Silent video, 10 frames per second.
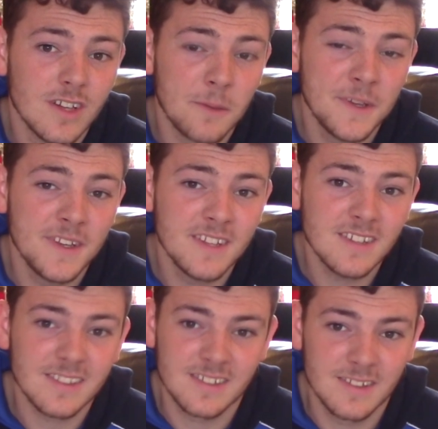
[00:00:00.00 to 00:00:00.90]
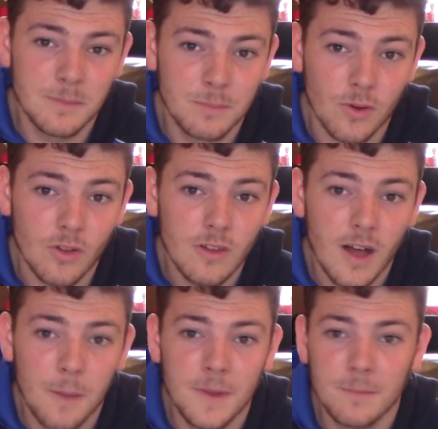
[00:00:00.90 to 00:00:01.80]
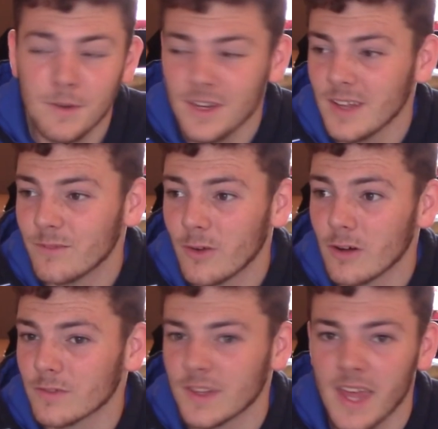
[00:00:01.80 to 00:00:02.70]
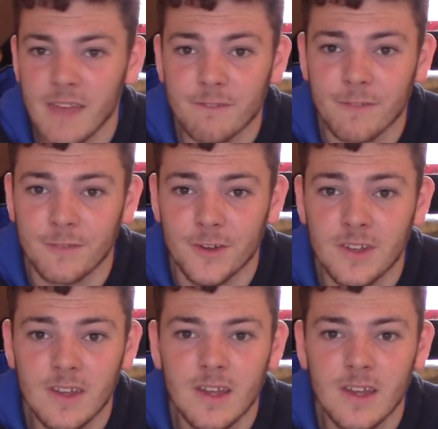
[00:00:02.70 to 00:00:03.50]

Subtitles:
I mean, it's that simple. I mean, money involved and everything,